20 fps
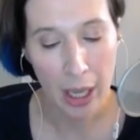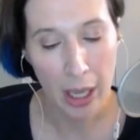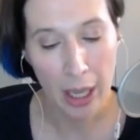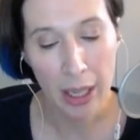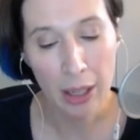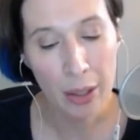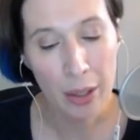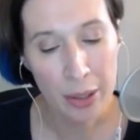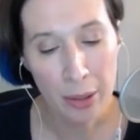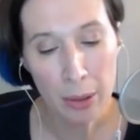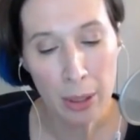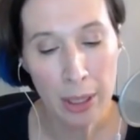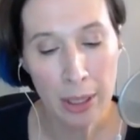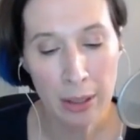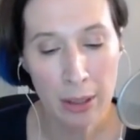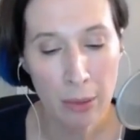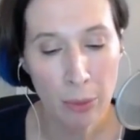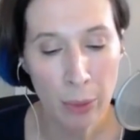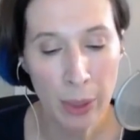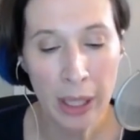It also
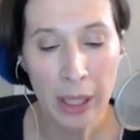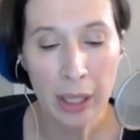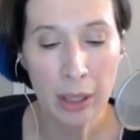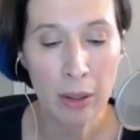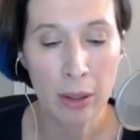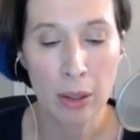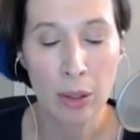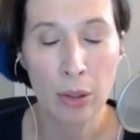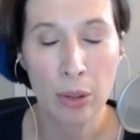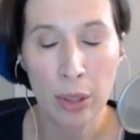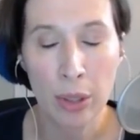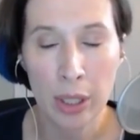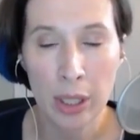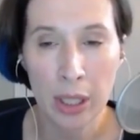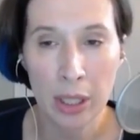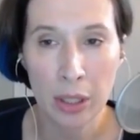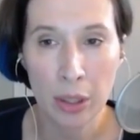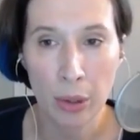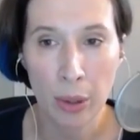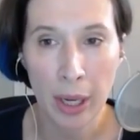takes a really good
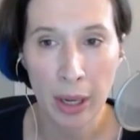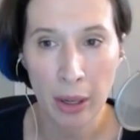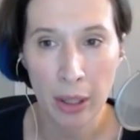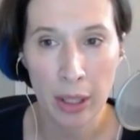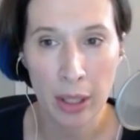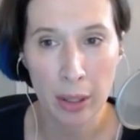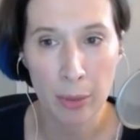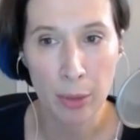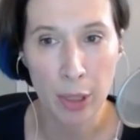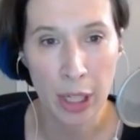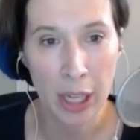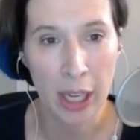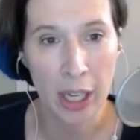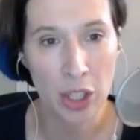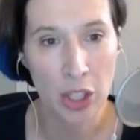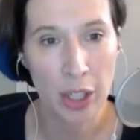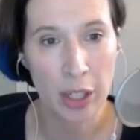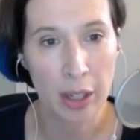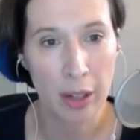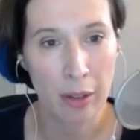and coherent
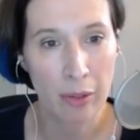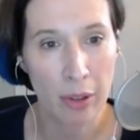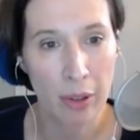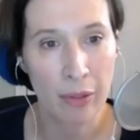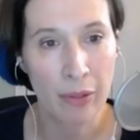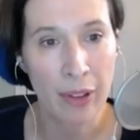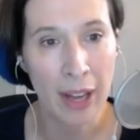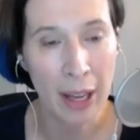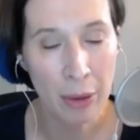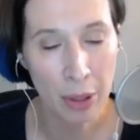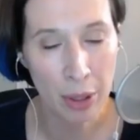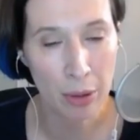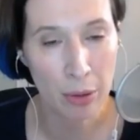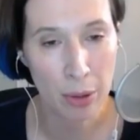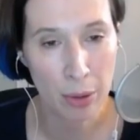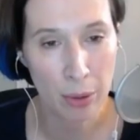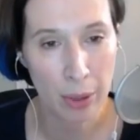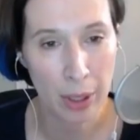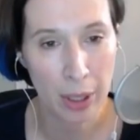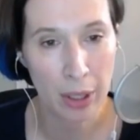communication of the value
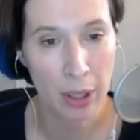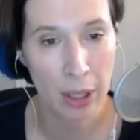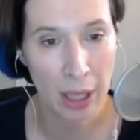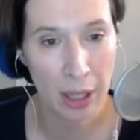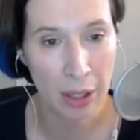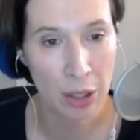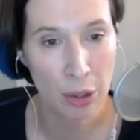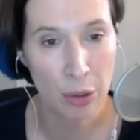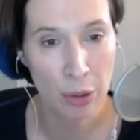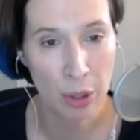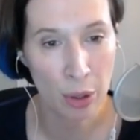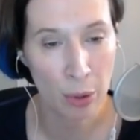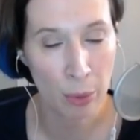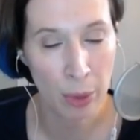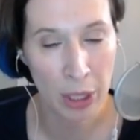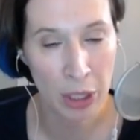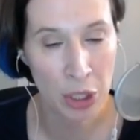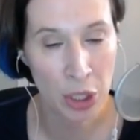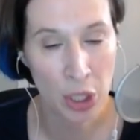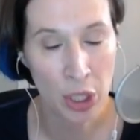to an end user,
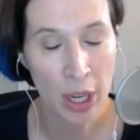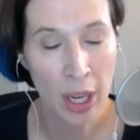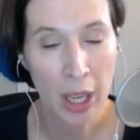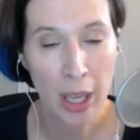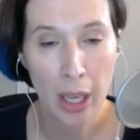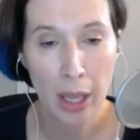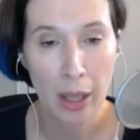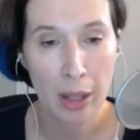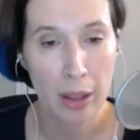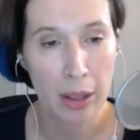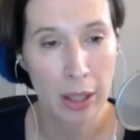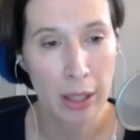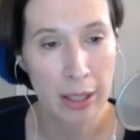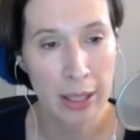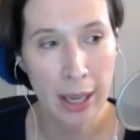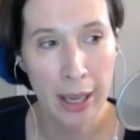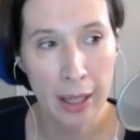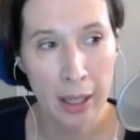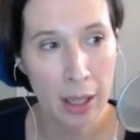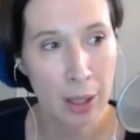which the
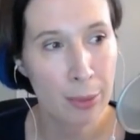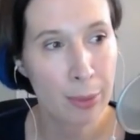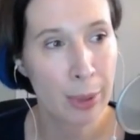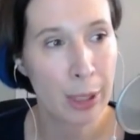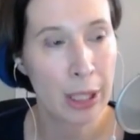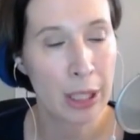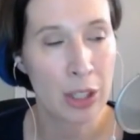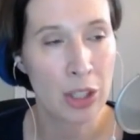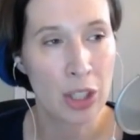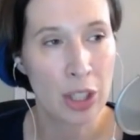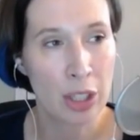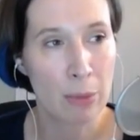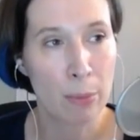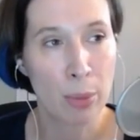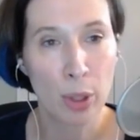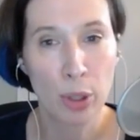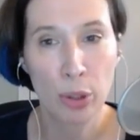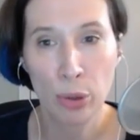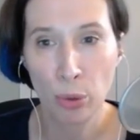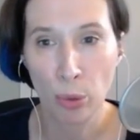tech right. companies just
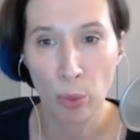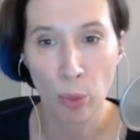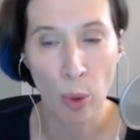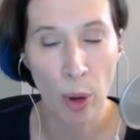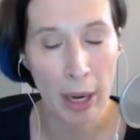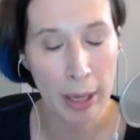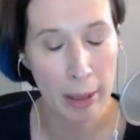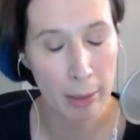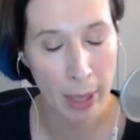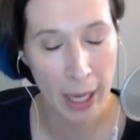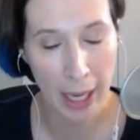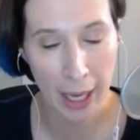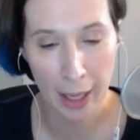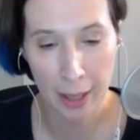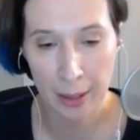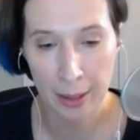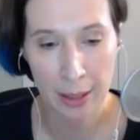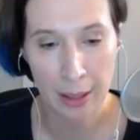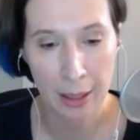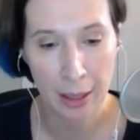blew right
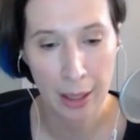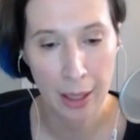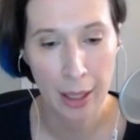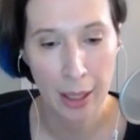past.